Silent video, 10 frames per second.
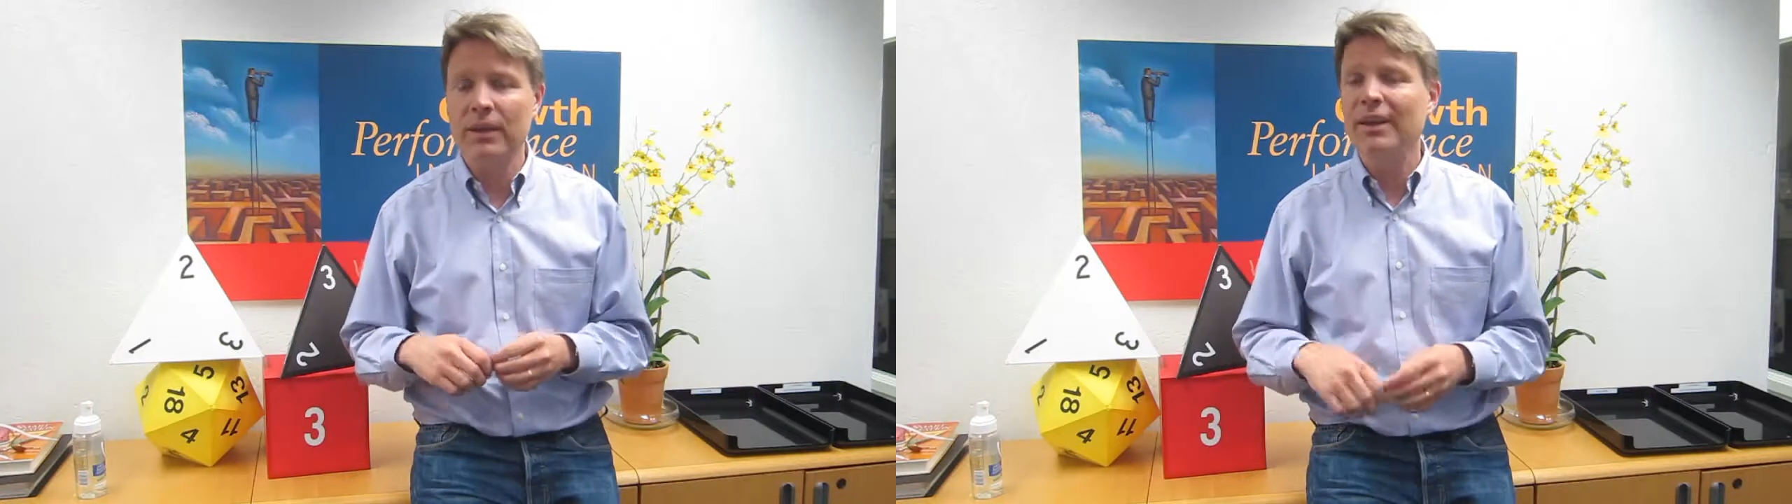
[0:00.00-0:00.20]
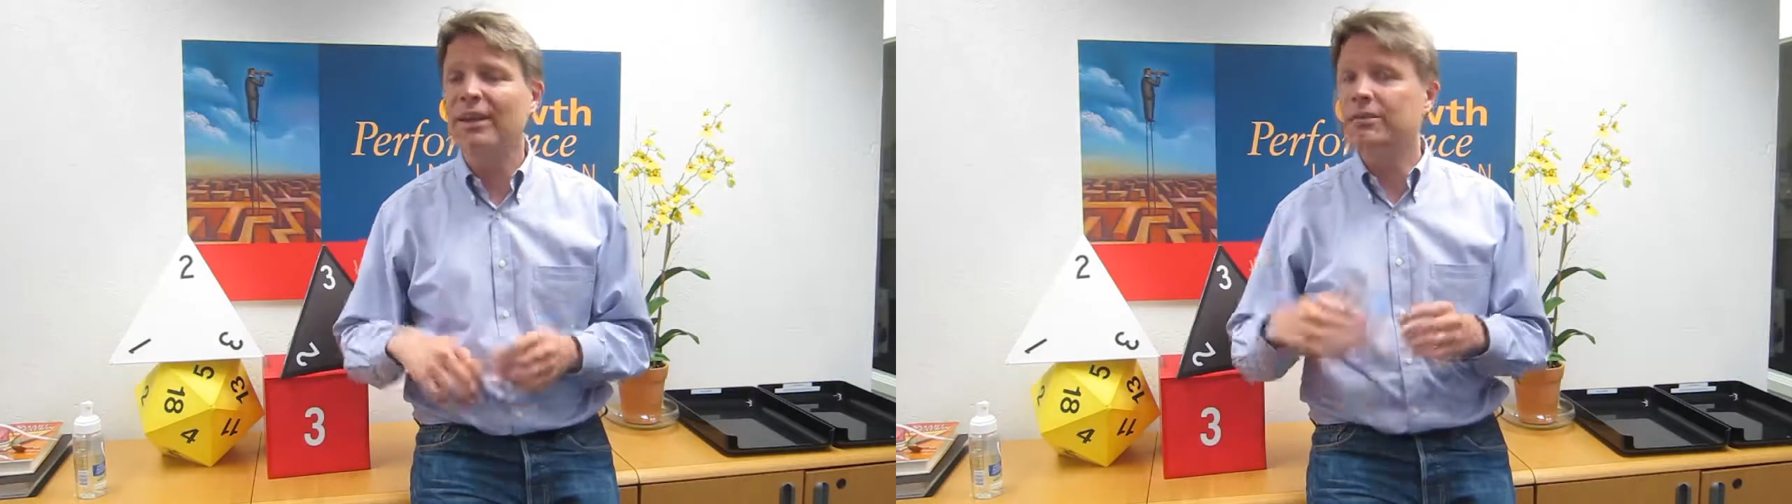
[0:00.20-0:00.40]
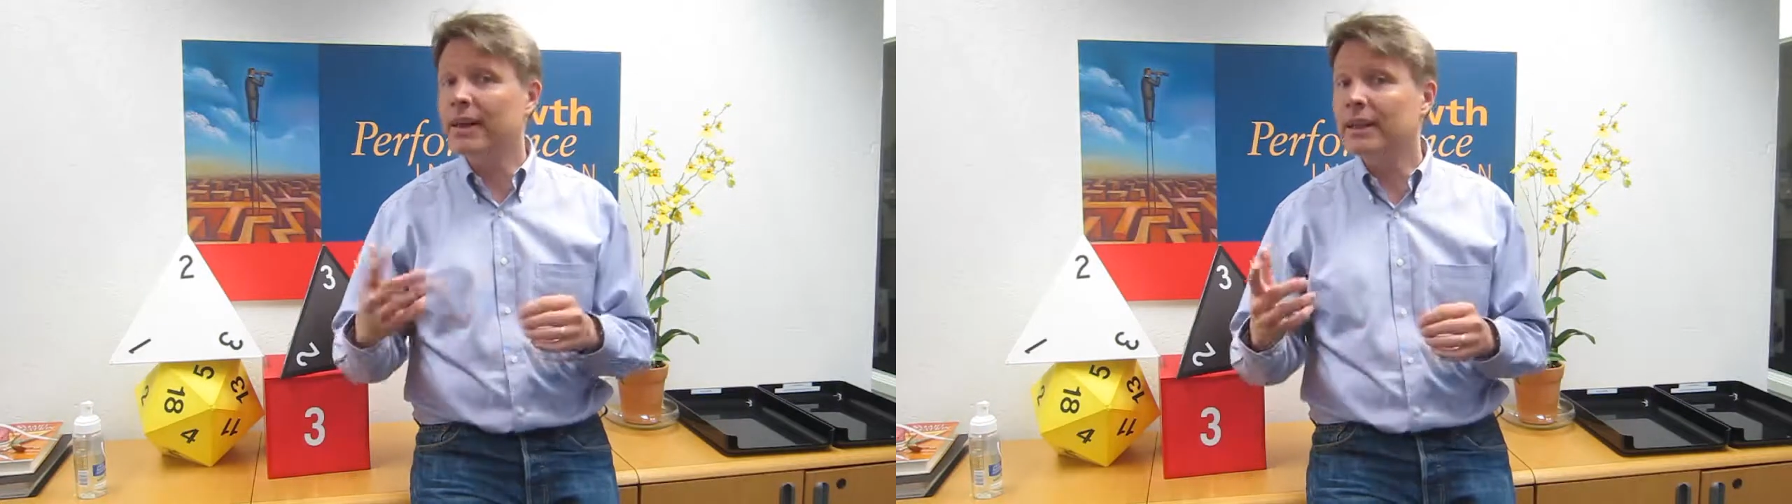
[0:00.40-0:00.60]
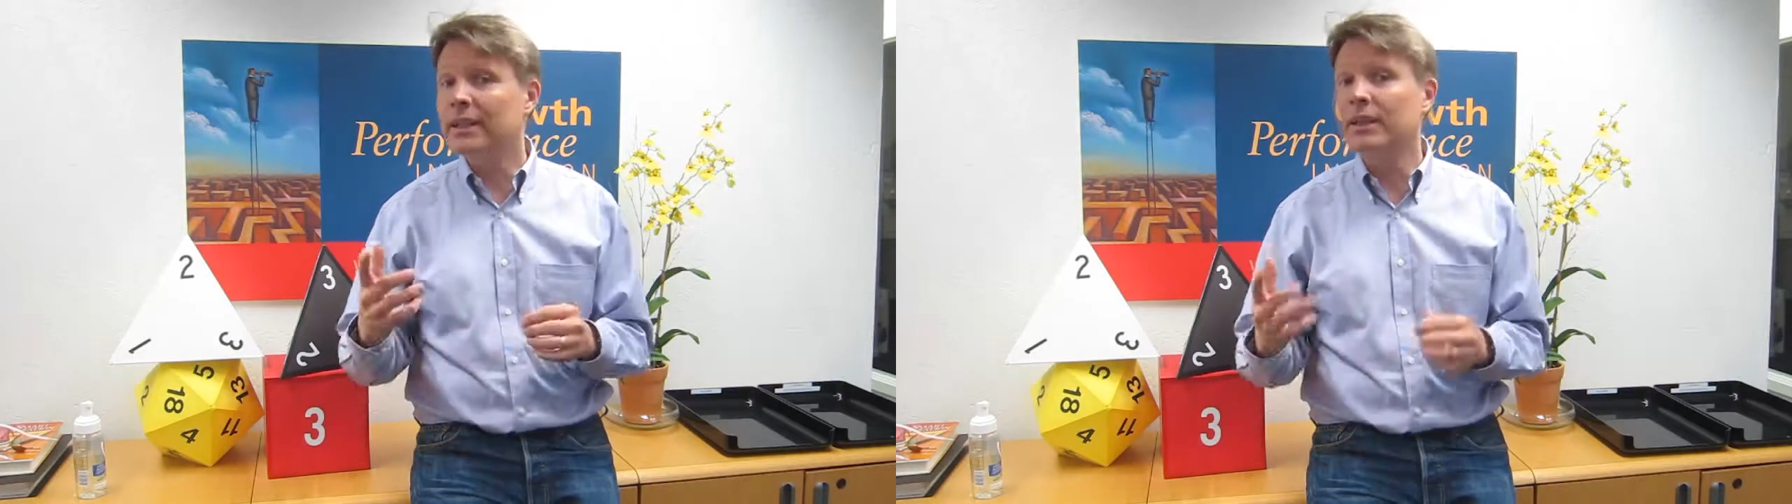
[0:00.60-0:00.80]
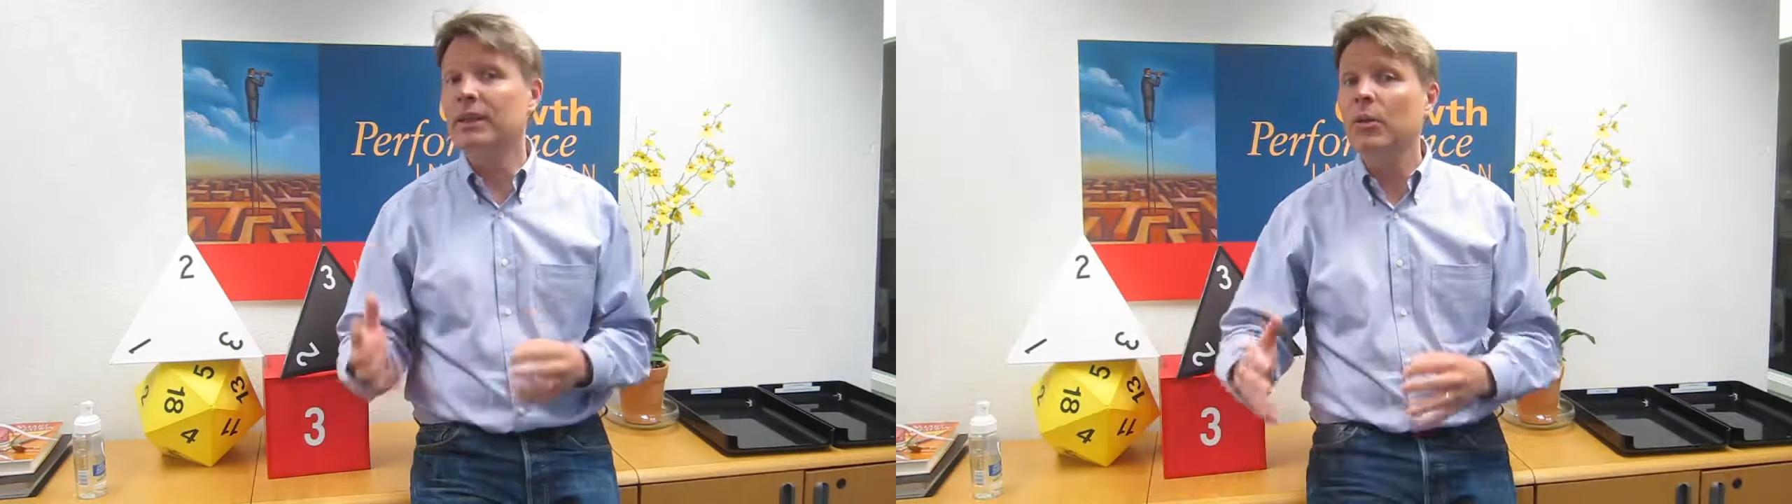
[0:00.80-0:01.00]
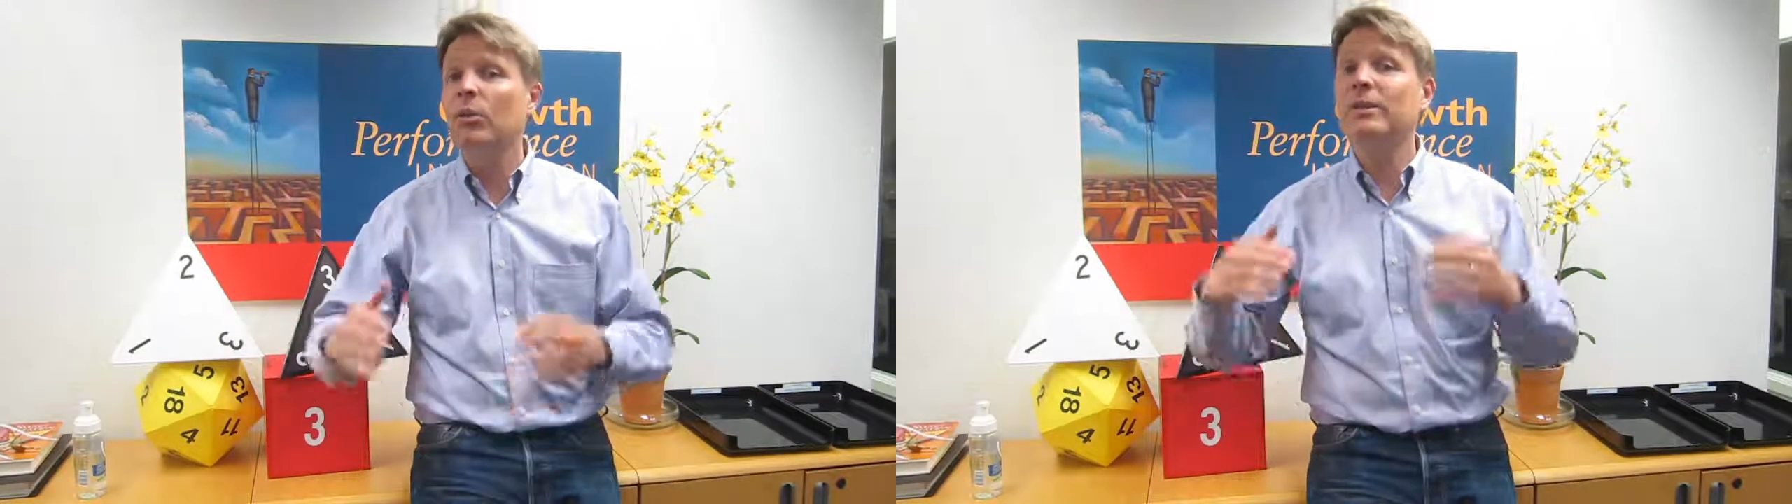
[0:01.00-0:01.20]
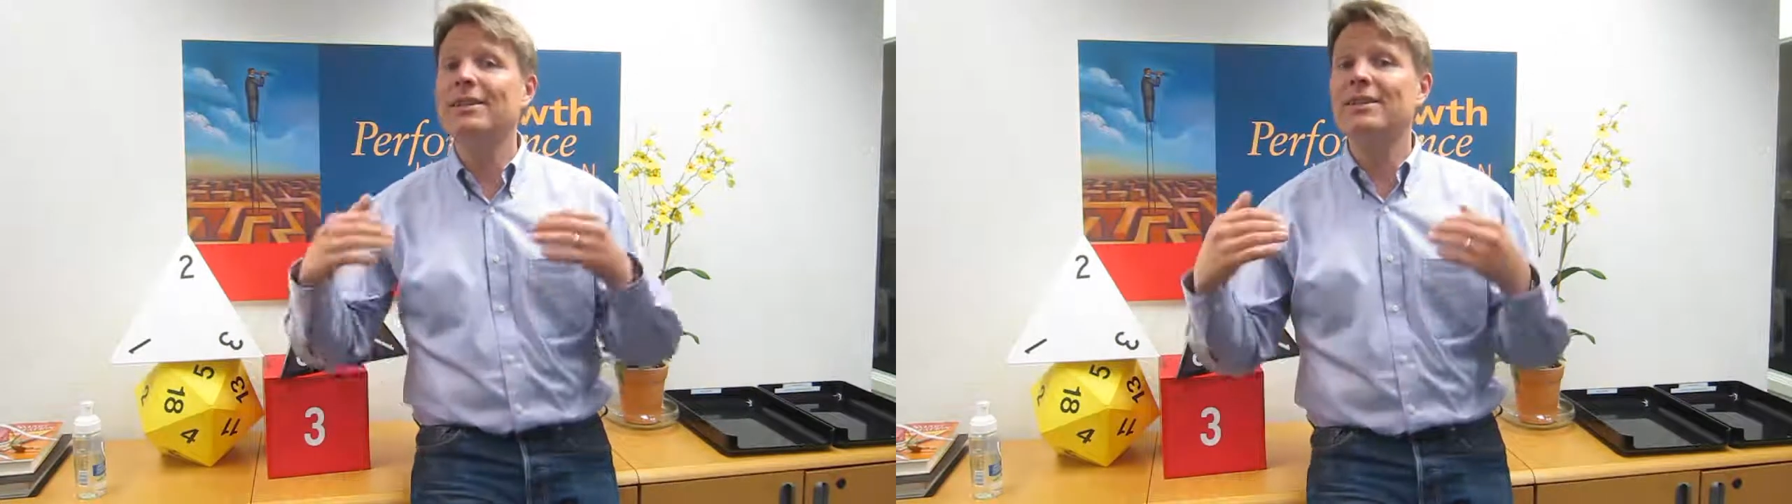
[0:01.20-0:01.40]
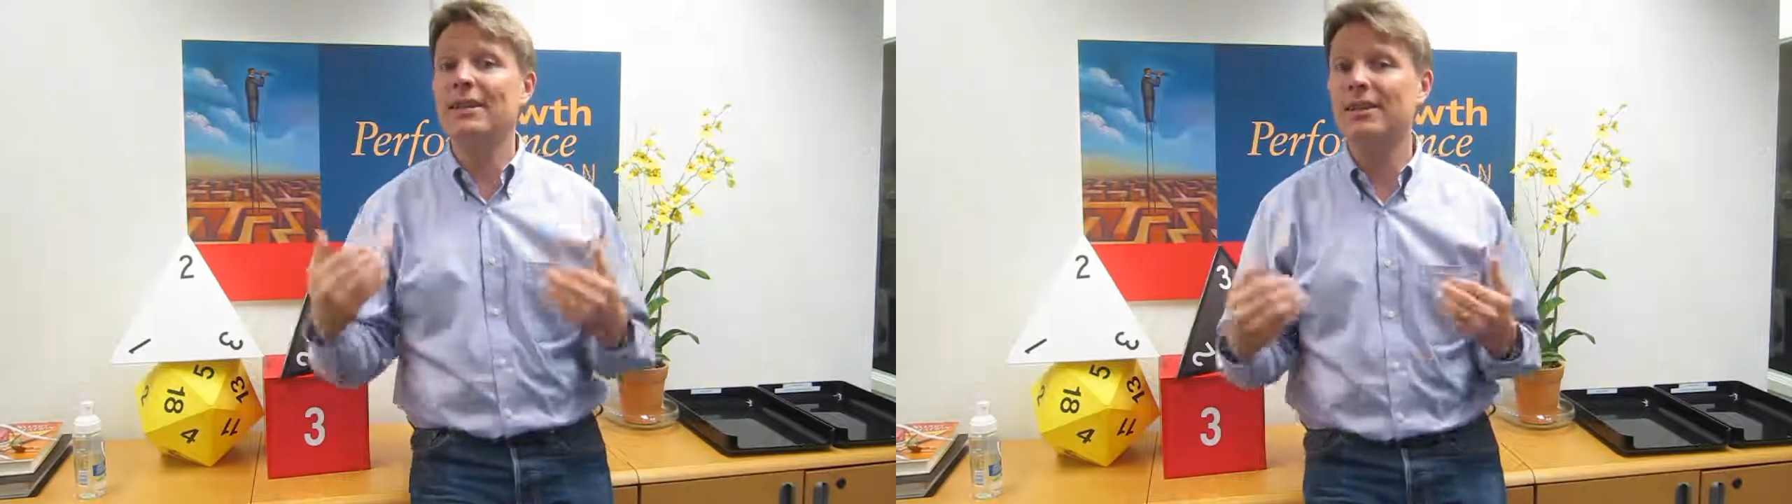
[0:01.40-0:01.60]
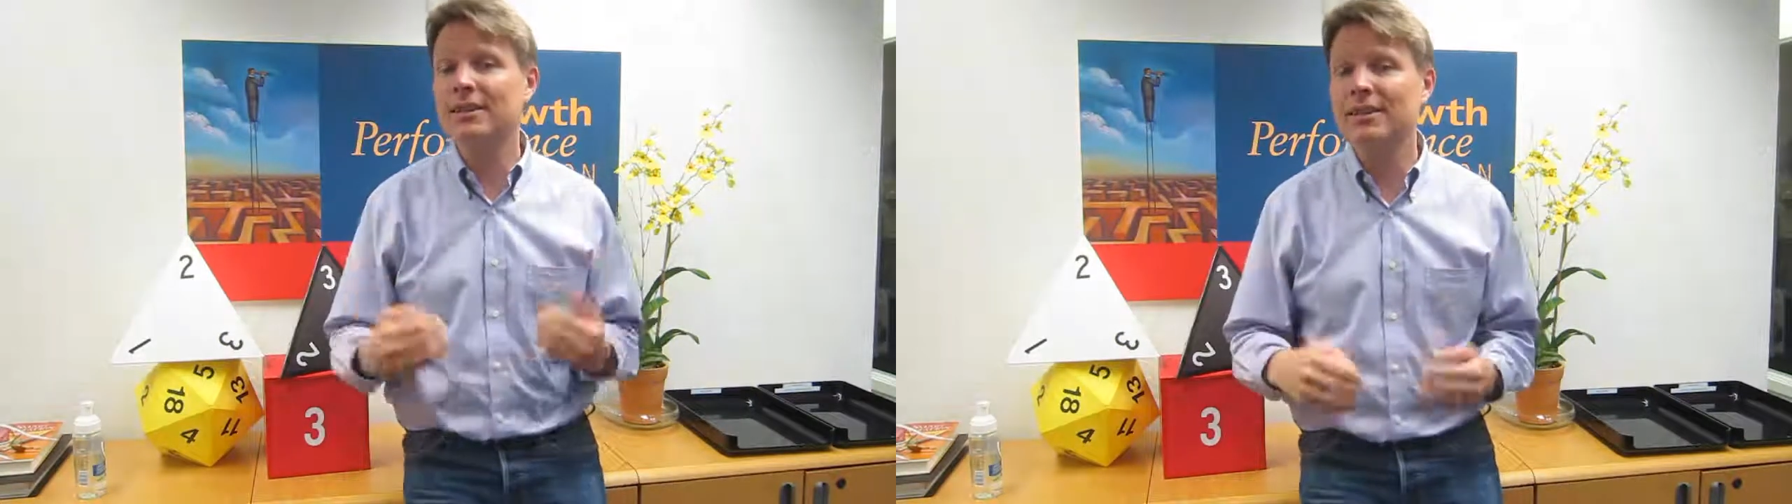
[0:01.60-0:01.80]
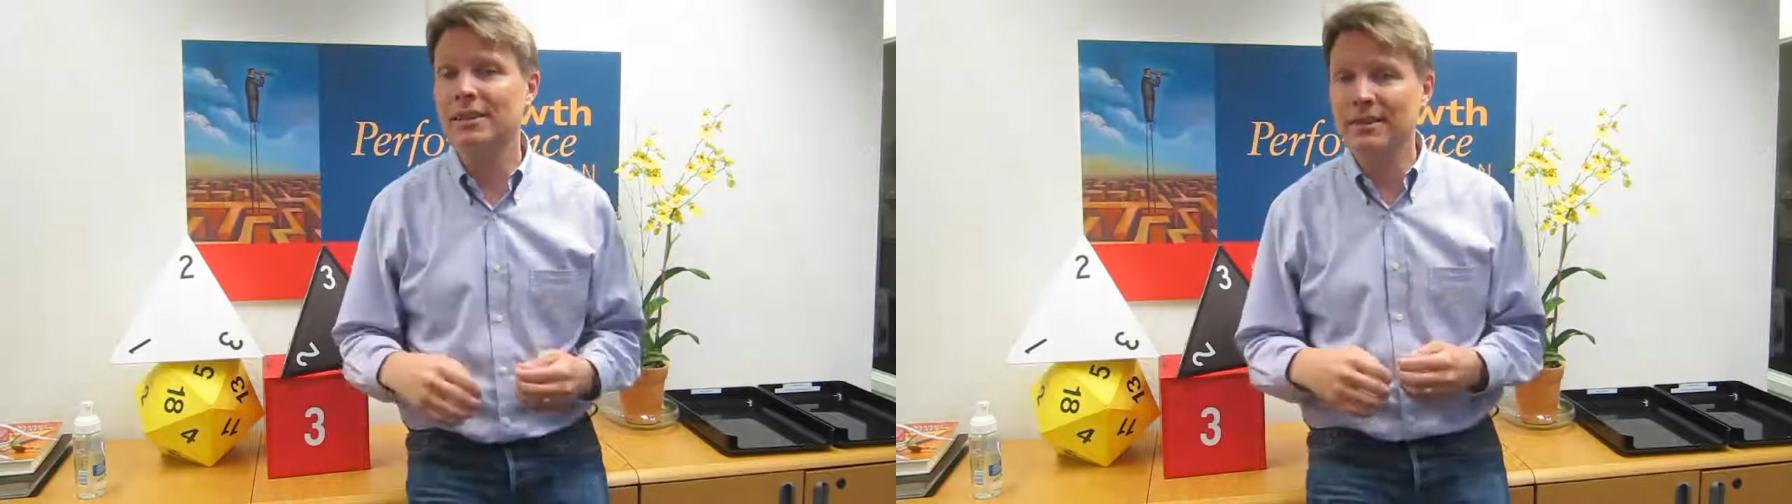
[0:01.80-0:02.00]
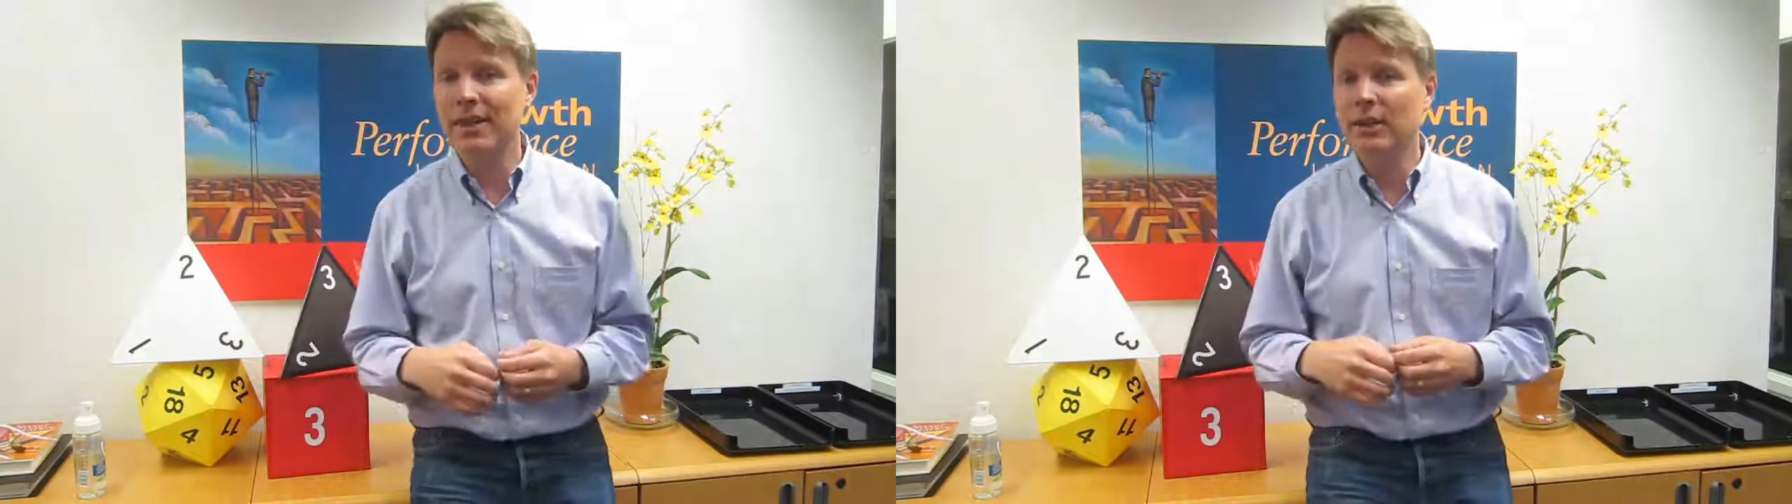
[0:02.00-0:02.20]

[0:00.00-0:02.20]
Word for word: And finally, we'll be assessing the state